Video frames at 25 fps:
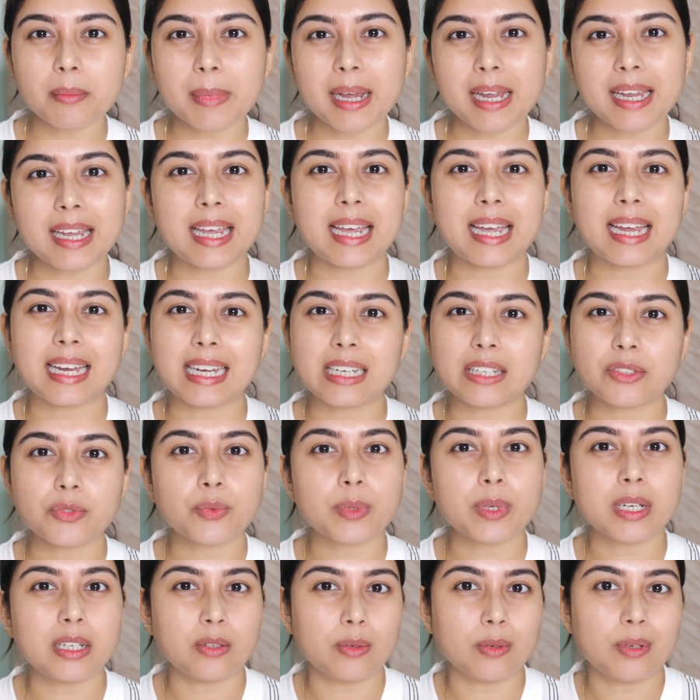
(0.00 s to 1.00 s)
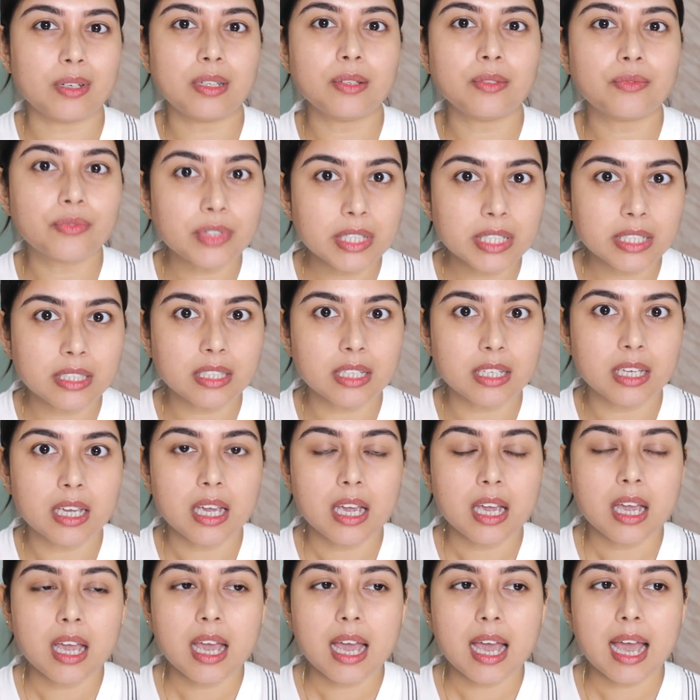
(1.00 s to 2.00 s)
my hair gets really frizzy,
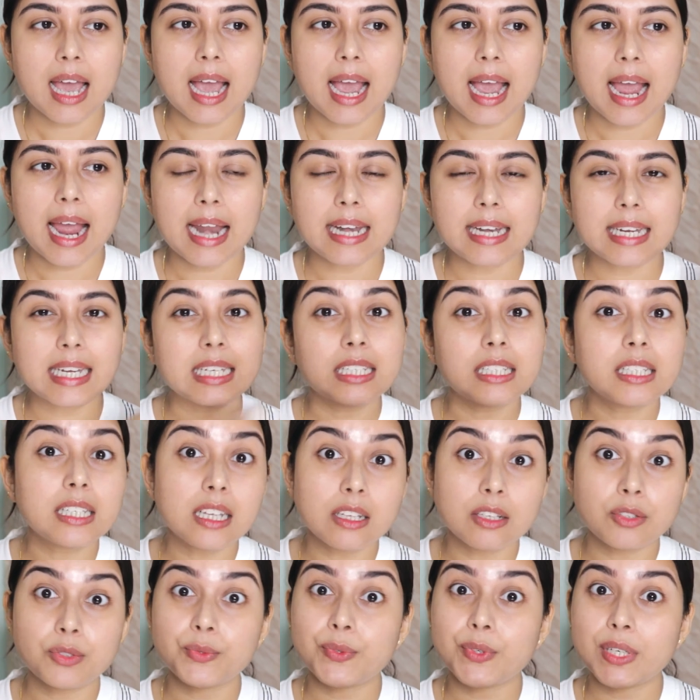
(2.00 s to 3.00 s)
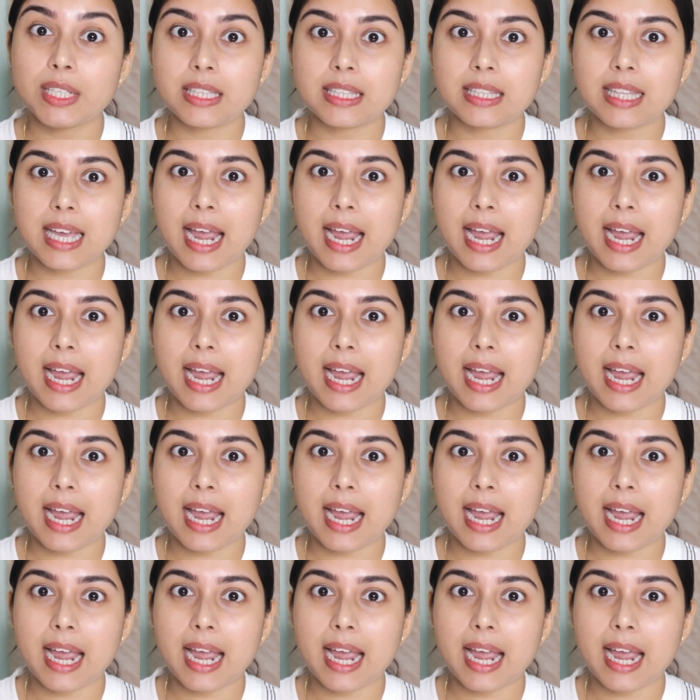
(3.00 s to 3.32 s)
and it deals with